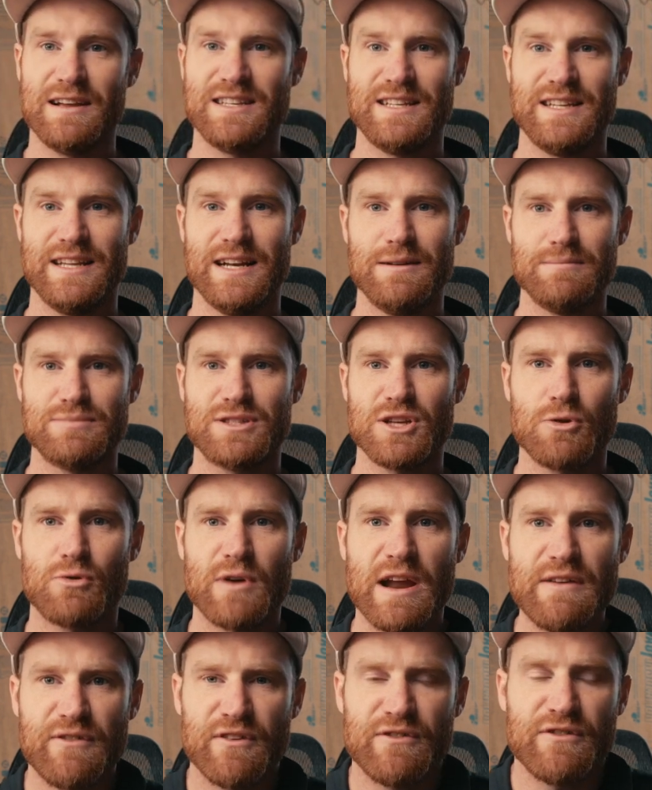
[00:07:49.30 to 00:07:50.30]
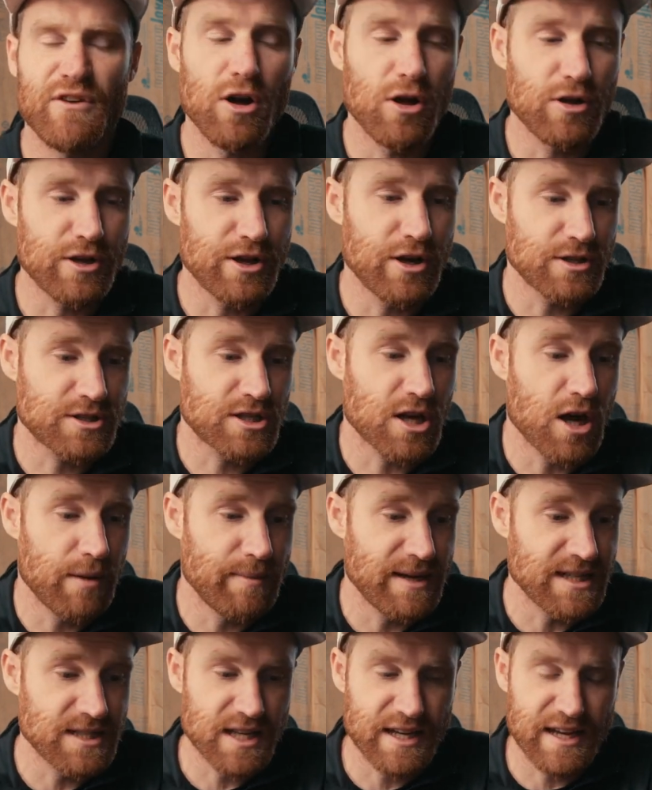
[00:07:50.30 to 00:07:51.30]
You know, I'm so grateful for all y'all's
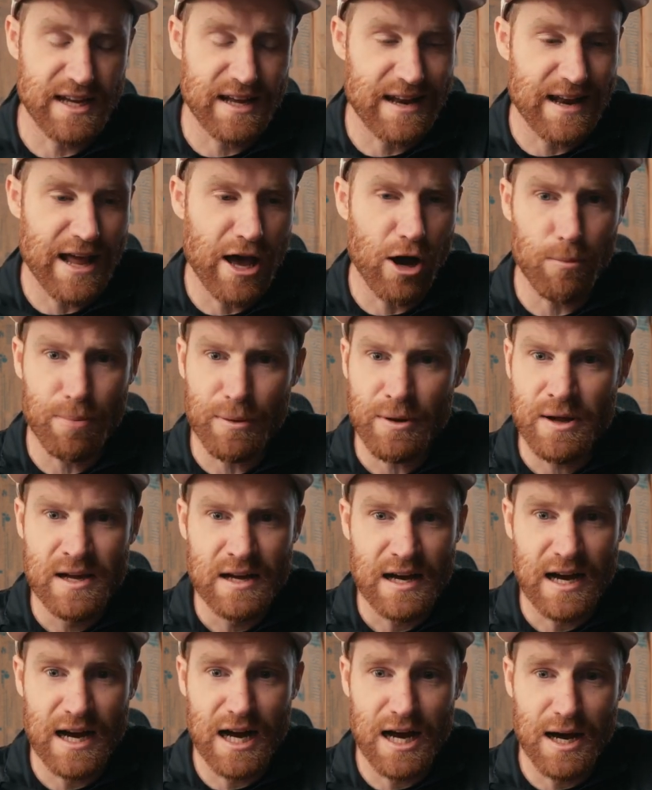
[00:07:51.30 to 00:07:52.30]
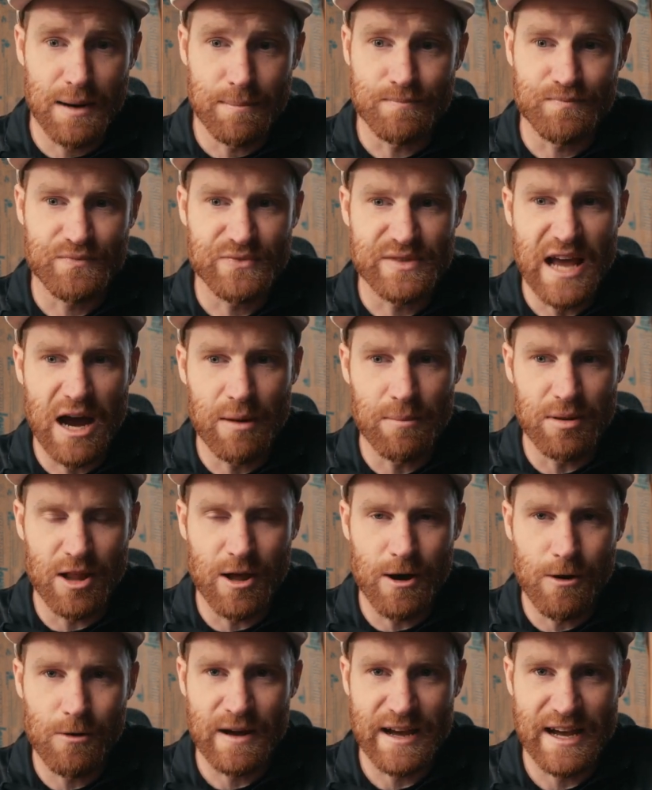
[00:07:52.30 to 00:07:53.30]
comments and help down
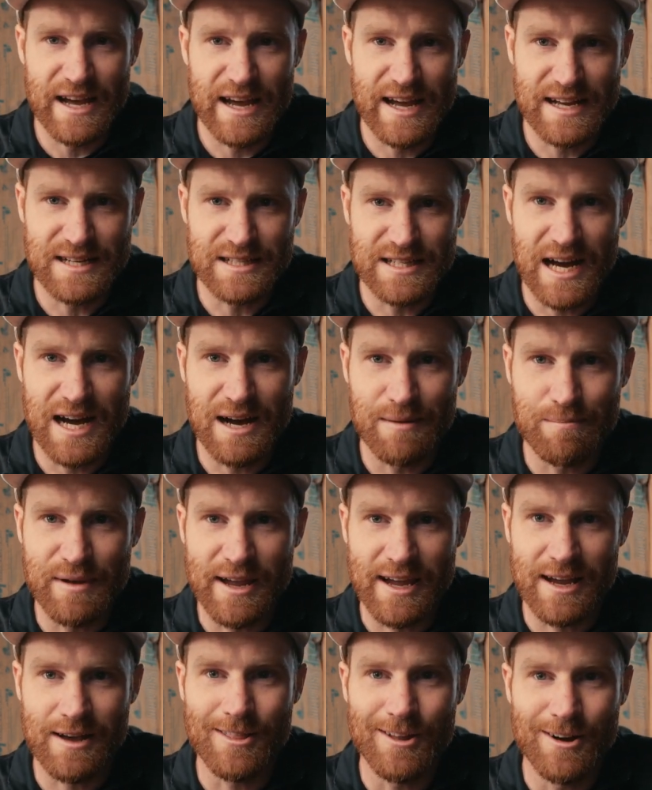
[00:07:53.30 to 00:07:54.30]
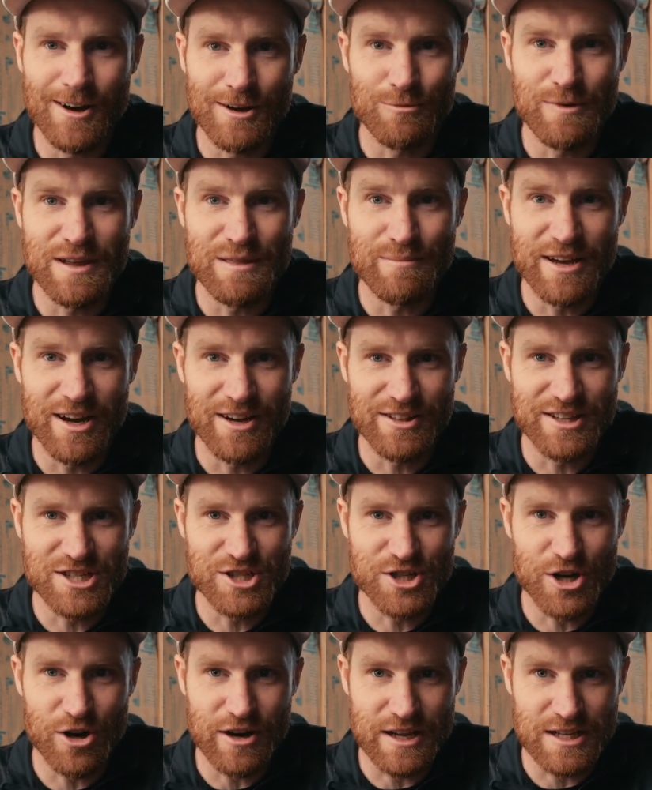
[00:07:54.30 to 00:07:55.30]
below, and being along with me on this
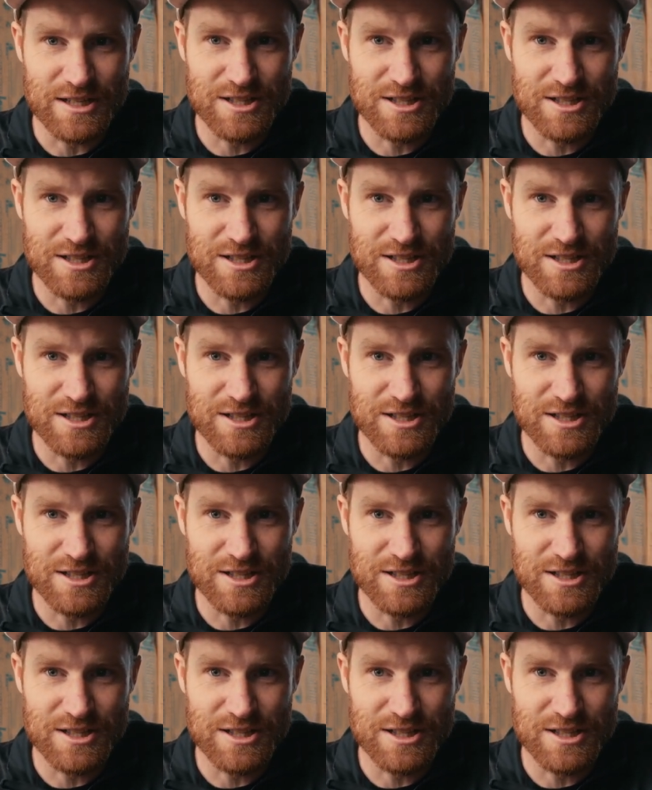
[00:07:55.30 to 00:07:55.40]
journey.